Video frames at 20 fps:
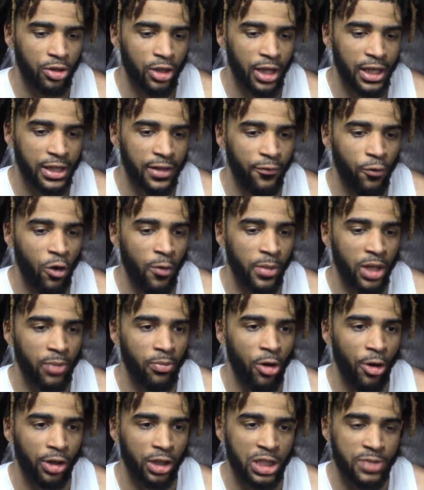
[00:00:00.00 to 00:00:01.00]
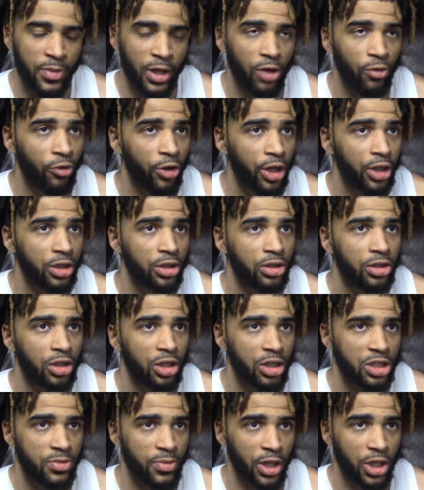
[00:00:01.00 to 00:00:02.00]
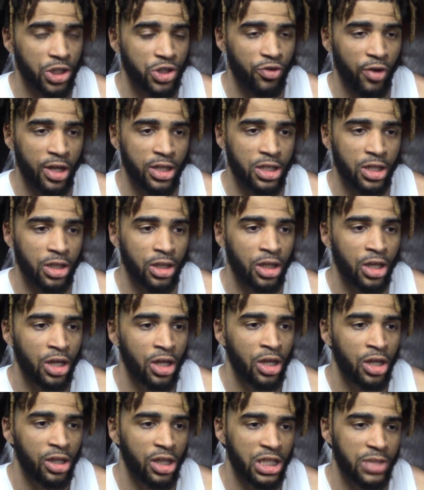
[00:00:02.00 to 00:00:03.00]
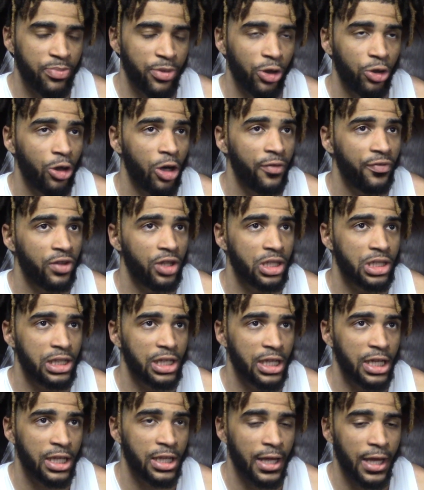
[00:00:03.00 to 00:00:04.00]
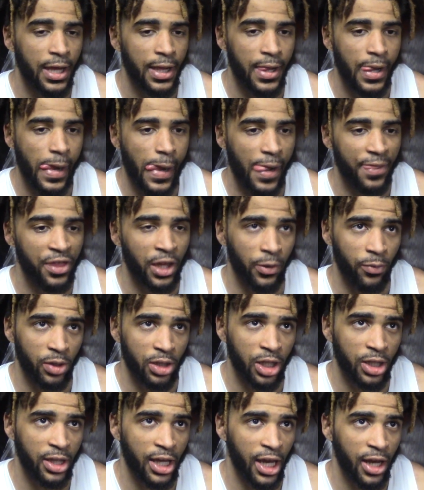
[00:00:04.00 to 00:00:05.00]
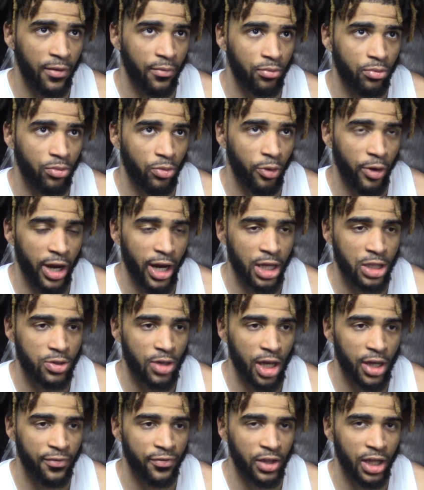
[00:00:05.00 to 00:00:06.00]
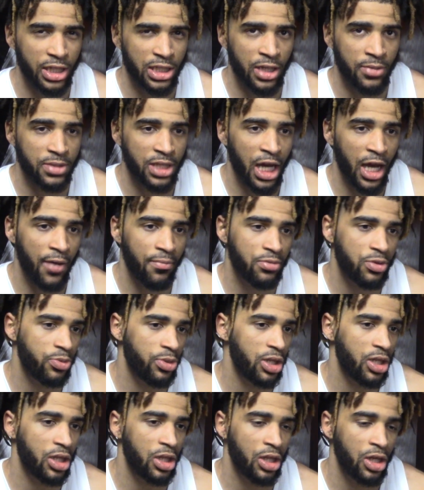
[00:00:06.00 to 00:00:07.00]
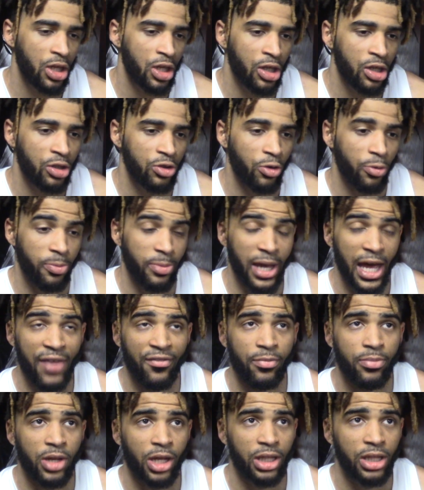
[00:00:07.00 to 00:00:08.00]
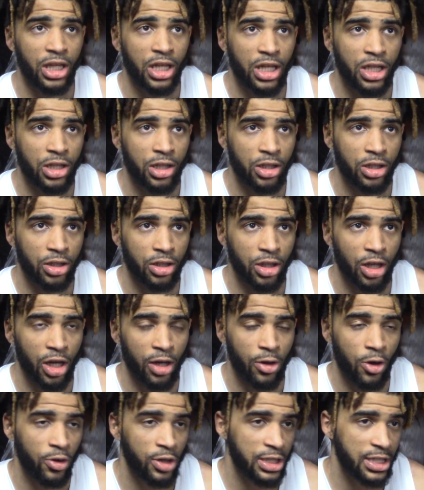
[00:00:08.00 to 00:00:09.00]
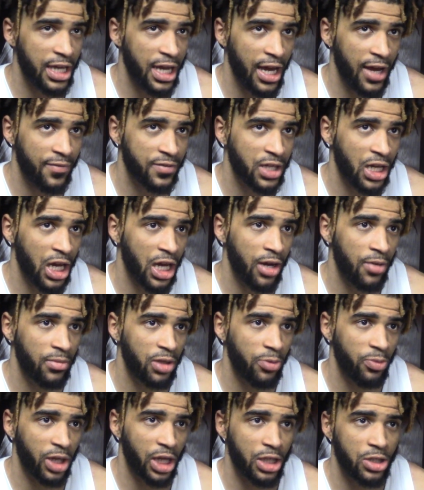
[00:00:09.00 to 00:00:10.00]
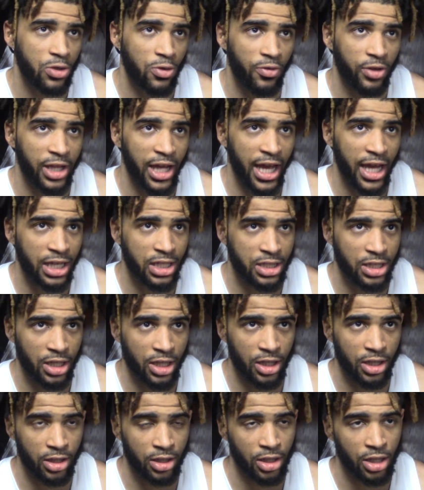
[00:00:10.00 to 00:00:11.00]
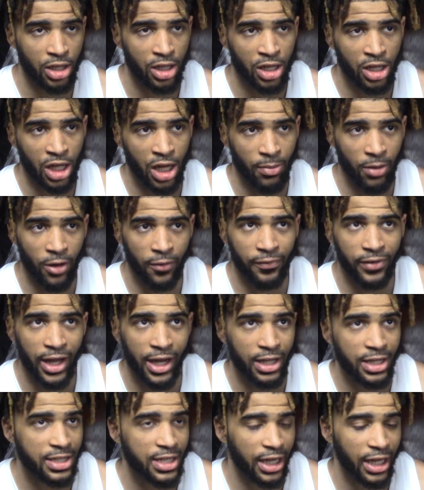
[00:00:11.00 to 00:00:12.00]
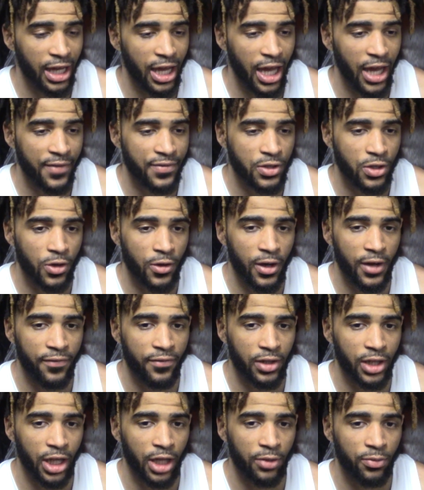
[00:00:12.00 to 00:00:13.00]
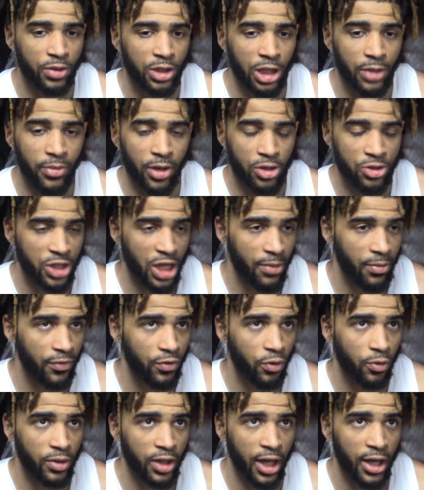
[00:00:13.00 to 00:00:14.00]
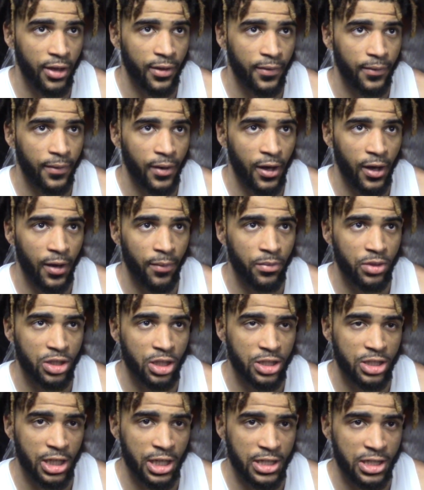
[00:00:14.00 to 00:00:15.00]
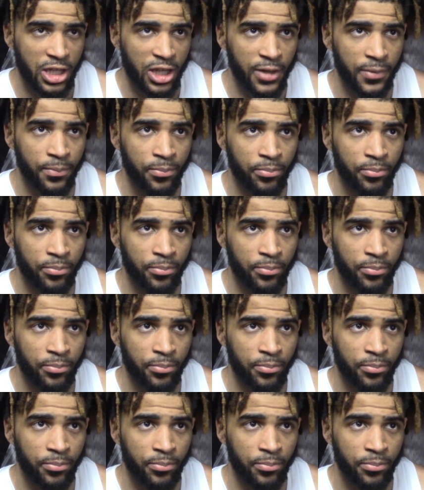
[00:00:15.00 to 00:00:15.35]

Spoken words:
at the 4 minute mark, let's make a run, let's make a stretch, let's build off of this lead. And I think we did that, whereas I feel like sometimes we may have a big lead going into halftime, then we get too relaxed and come out flat in the second half. So I feel like we did a better job of doing that today's game.